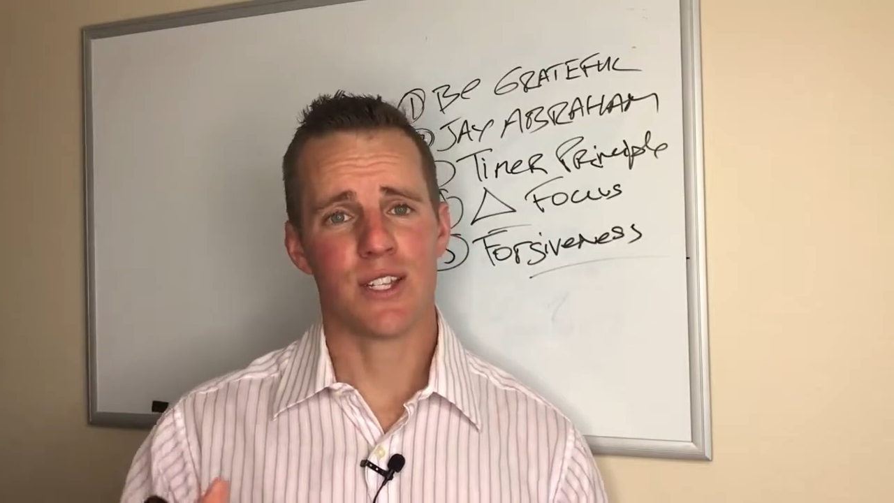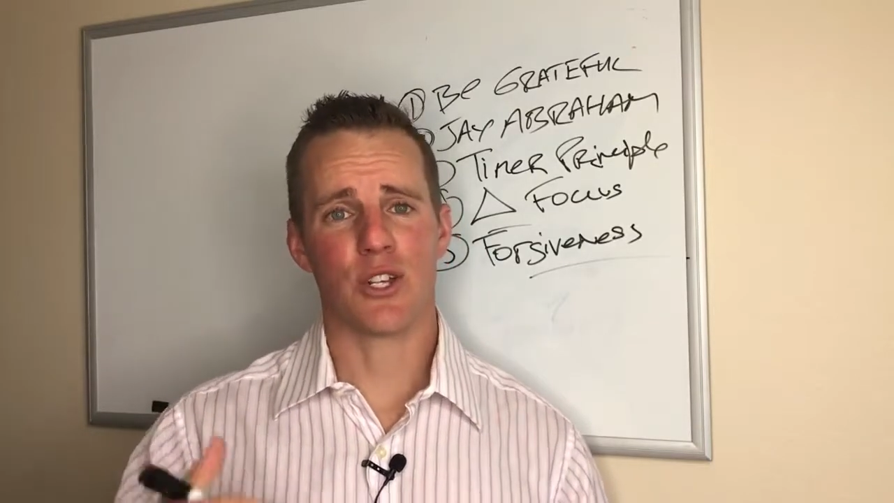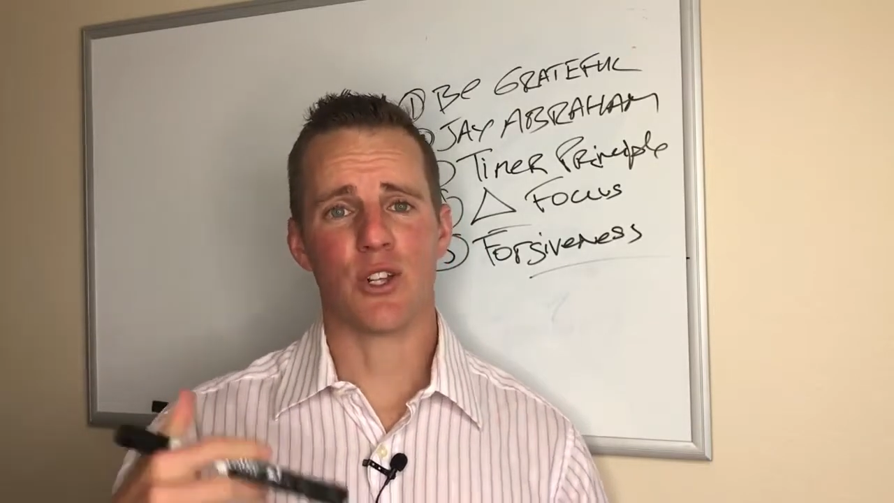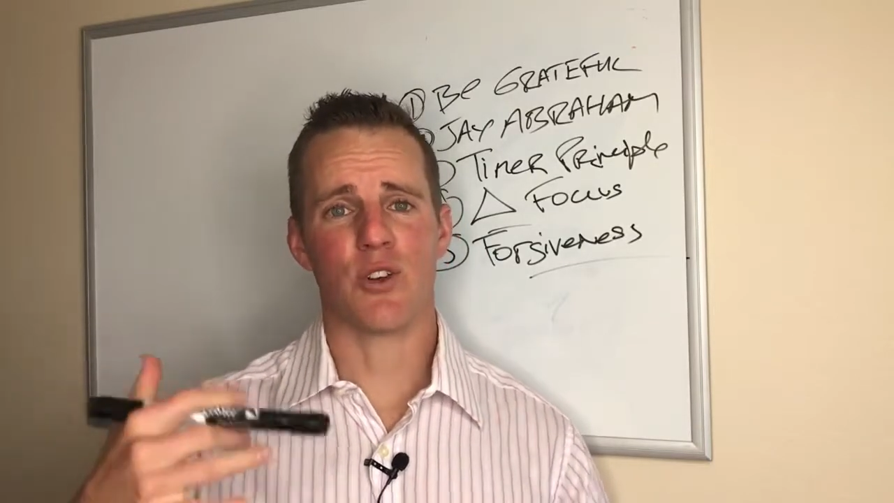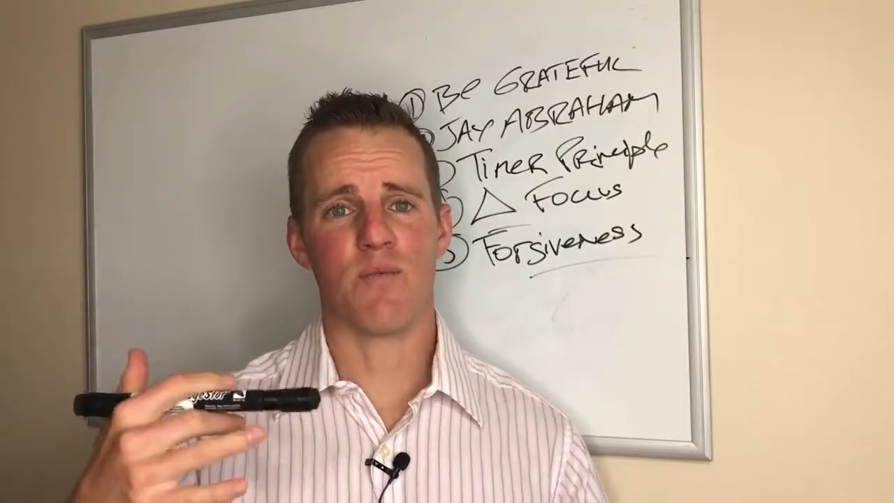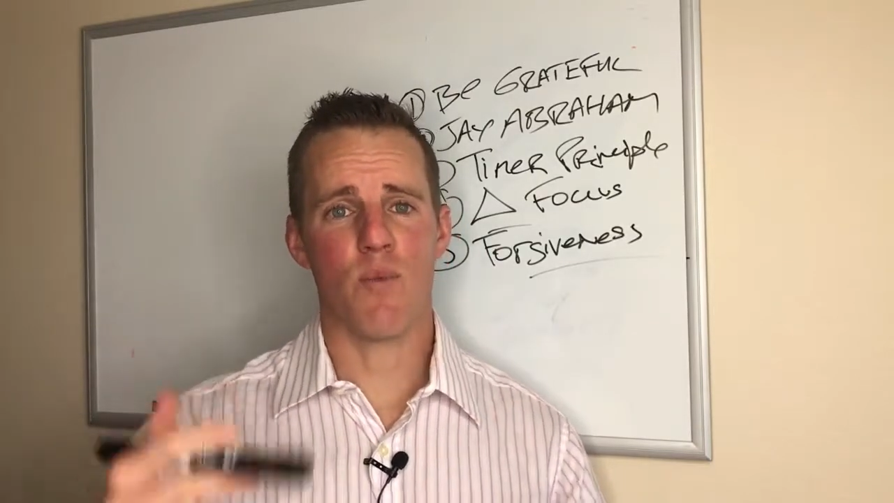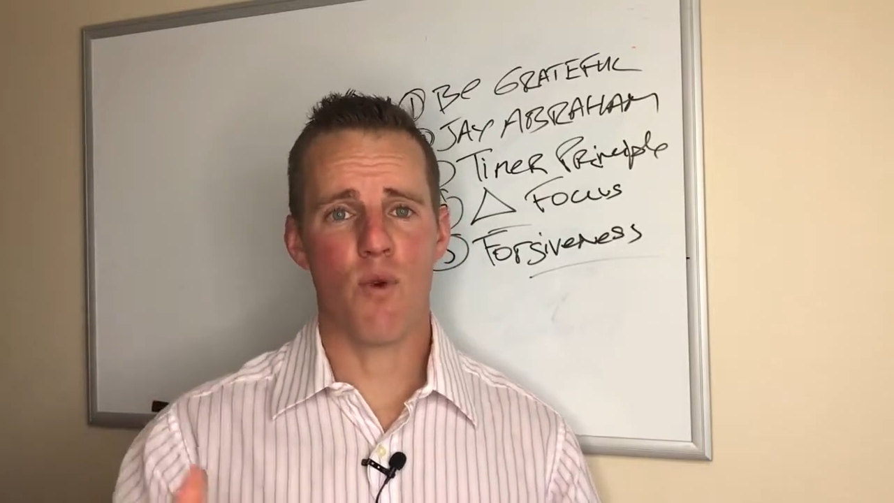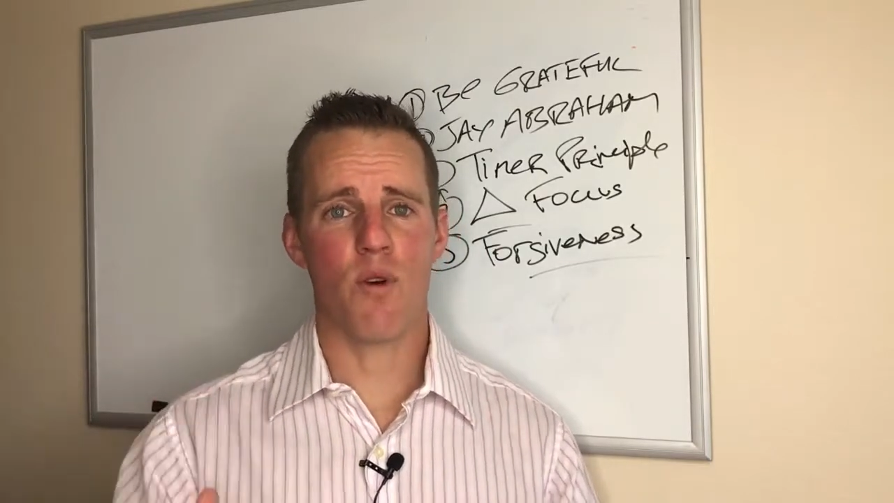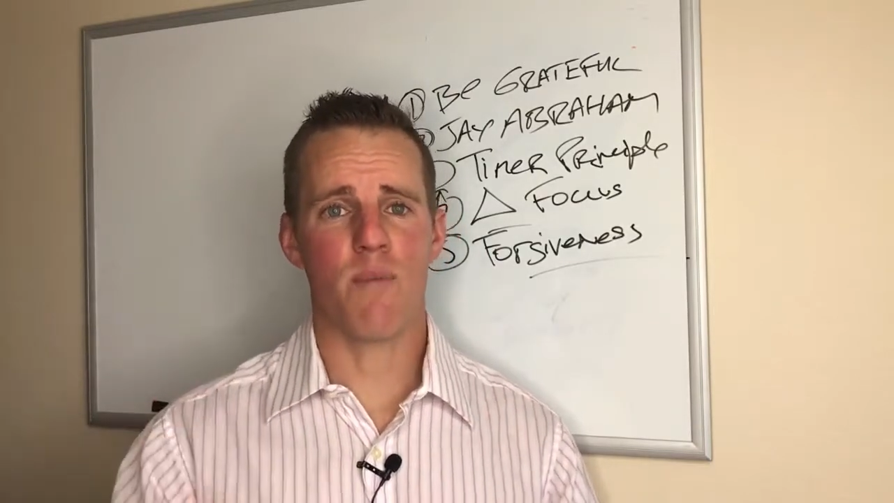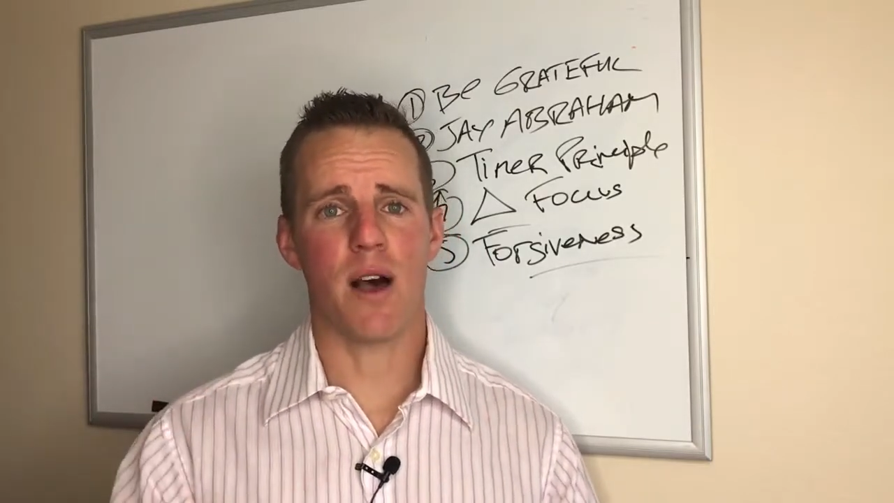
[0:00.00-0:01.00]
to learn
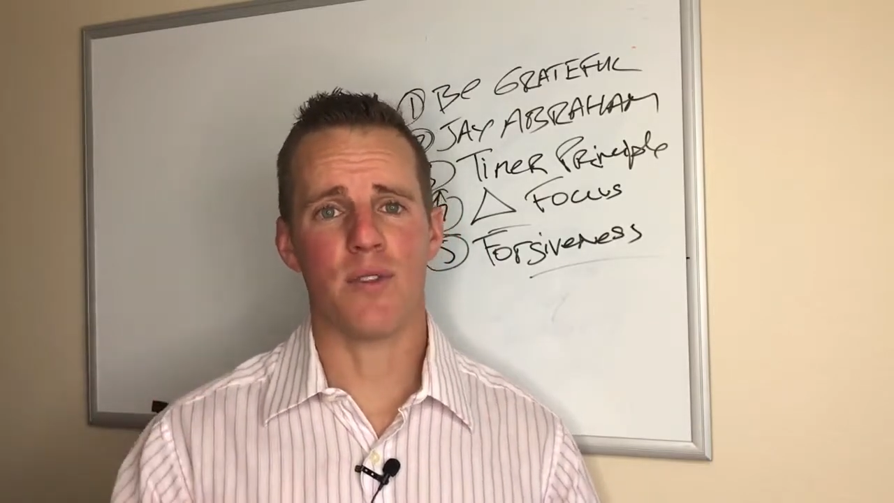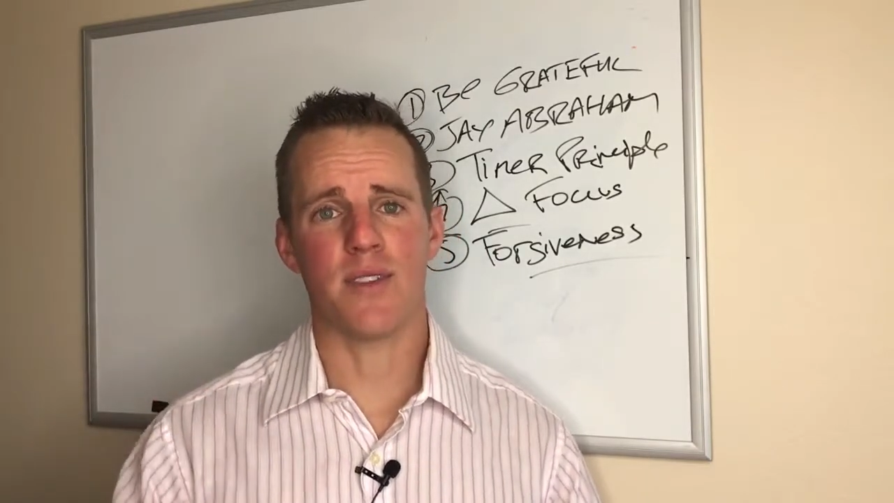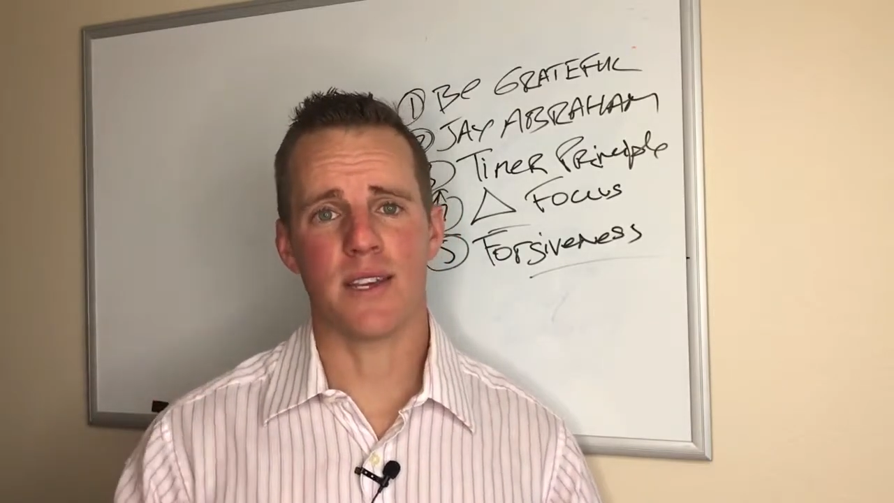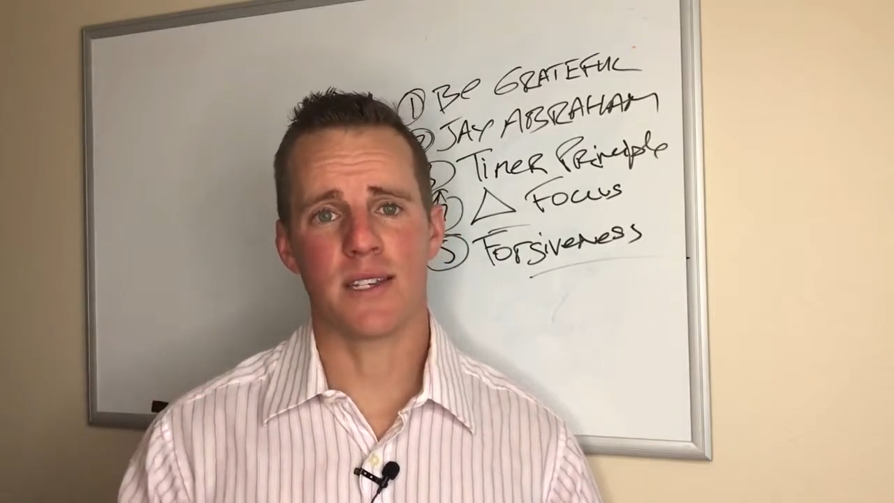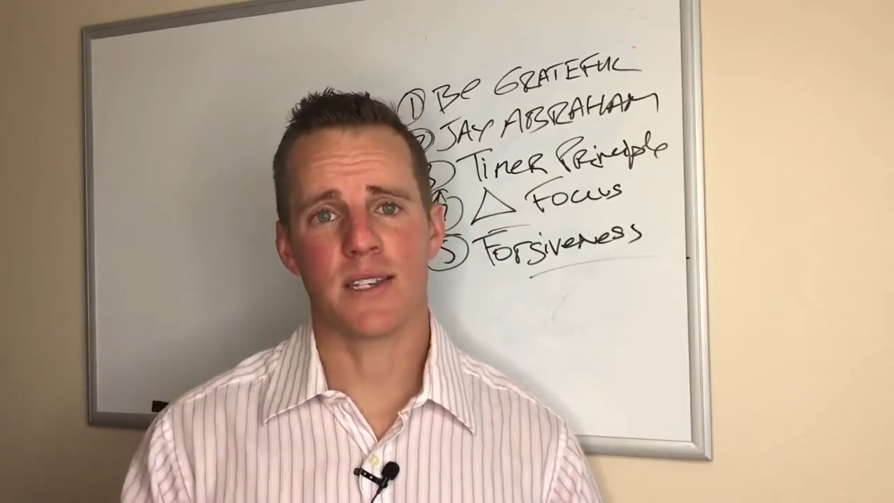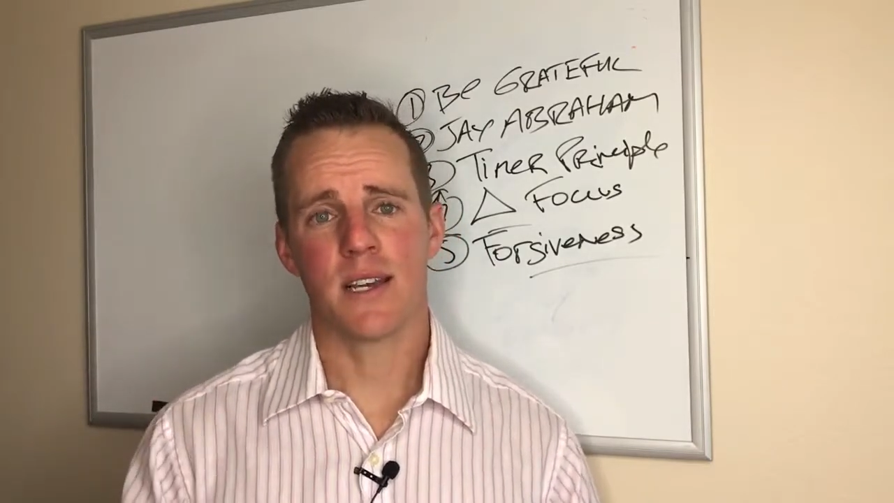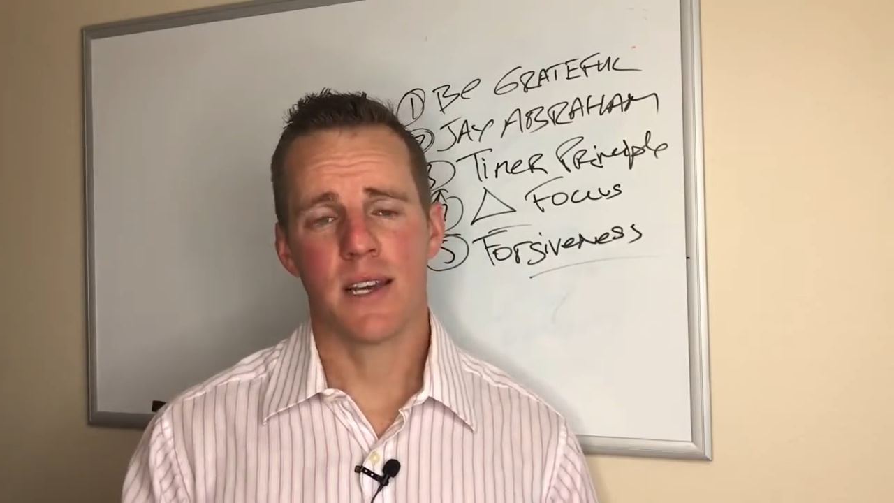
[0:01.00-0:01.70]
more about this.